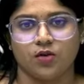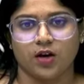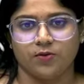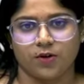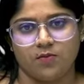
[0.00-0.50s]

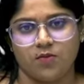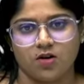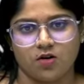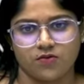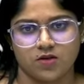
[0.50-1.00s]
in
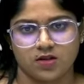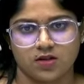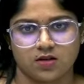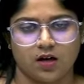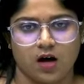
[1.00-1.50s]
framework of
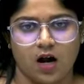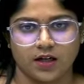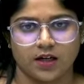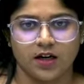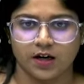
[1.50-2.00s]
this
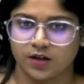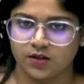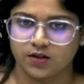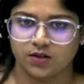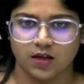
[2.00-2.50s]
article, let
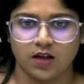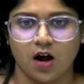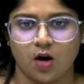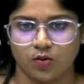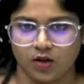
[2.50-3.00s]
us see
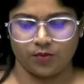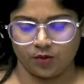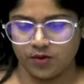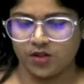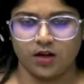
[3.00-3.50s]
how the
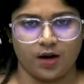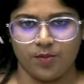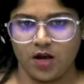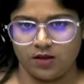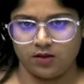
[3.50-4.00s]
question can
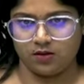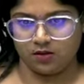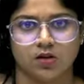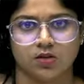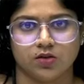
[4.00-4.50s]
be
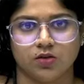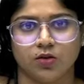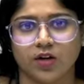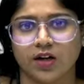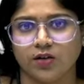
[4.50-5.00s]
answered. So
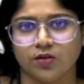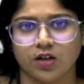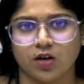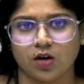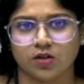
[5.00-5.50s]
looking into
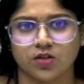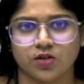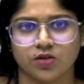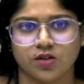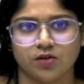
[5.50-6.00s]
the
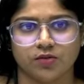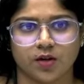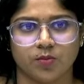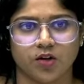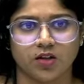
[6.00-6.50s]
constitutional
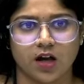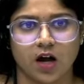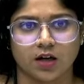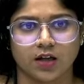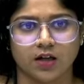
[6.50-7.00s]
framework, the
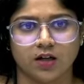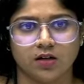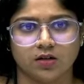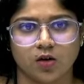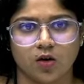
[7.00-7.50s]

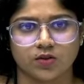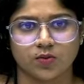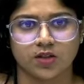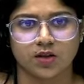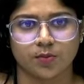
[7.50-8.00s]
article clause
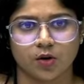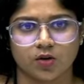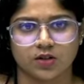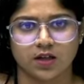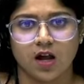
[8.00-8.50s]
1
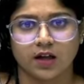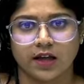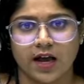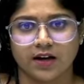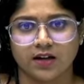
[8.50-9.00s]
subclause A
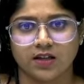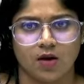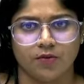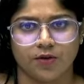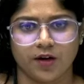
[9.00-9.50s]

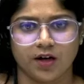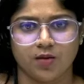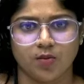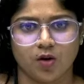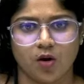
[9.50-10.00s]
guarantees
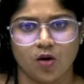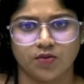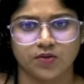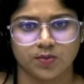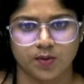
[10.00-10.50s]
freedom
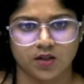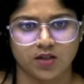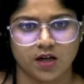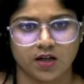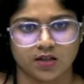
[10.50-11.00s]
of
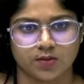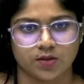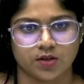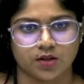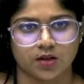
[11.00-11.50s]
speech and
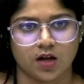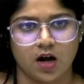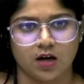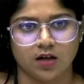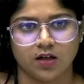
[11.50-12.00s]
expression. The
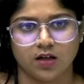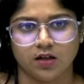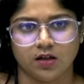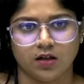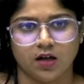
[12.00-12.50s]

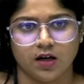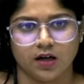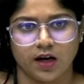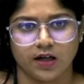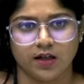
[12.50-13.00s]
article
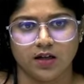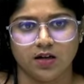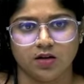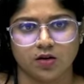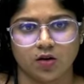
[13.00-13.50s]

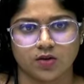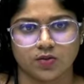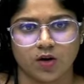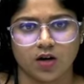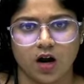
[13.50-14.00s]
19 clause
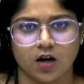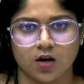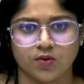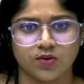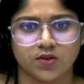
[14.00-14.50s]
1
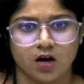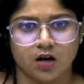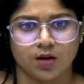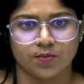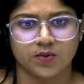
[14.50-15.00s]
allows
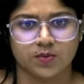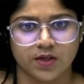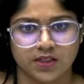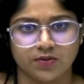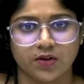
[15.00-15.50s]

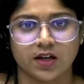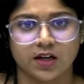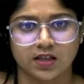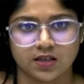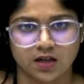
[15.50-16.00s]
specific
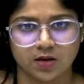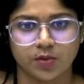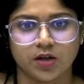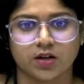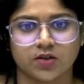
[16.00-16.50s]

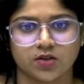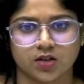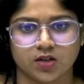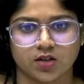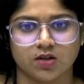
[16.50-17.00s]
reasonable
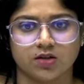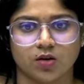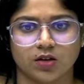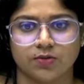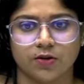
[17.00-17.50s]
restrictions
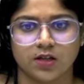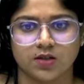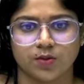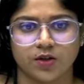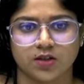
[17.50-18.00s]
on the free
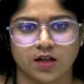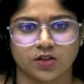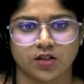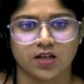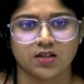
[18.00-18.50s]
speech
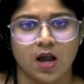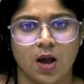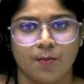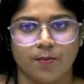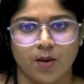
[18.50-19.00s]
such as
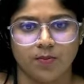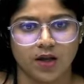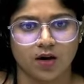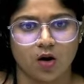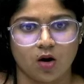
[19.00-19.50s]

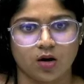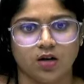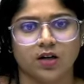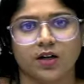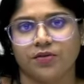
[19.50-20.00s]
public
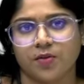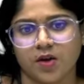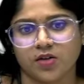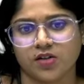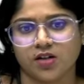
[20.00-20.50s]
order,
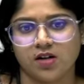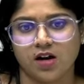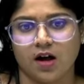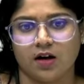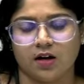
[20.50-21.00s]

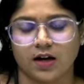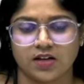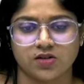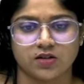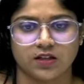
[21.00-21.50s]
defamation,
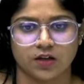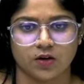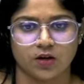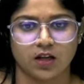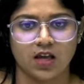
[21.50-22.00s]
national
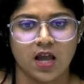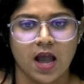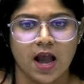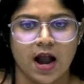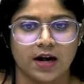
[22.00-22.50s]
security
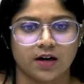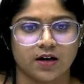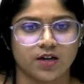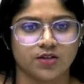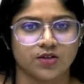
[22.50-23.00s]
and
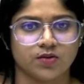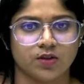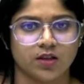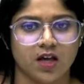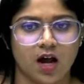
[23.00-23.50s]
relations
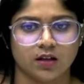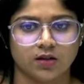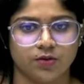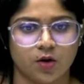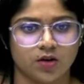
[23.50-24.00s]
with the
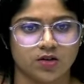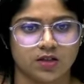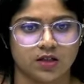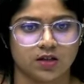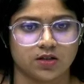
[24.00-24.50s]
other foreign
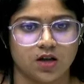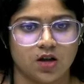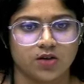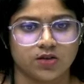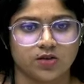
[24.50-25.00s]
states.
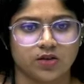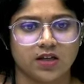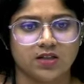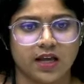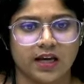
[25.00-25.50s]
So
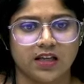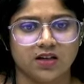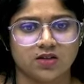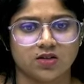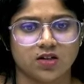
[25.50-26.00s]
thus any
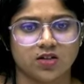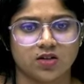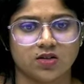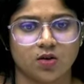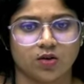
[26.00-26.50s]

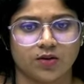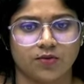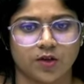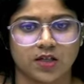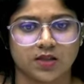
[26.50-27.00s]
restrictions on the
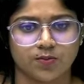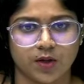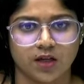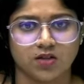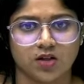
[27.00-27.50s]
free
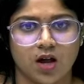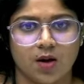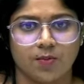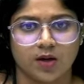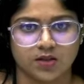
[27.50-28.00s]
speech
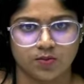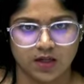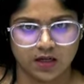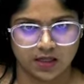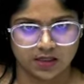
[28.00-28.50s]
must
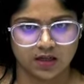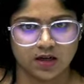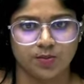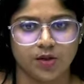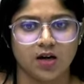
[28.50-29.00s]
be
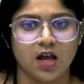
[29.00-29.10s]
reasonable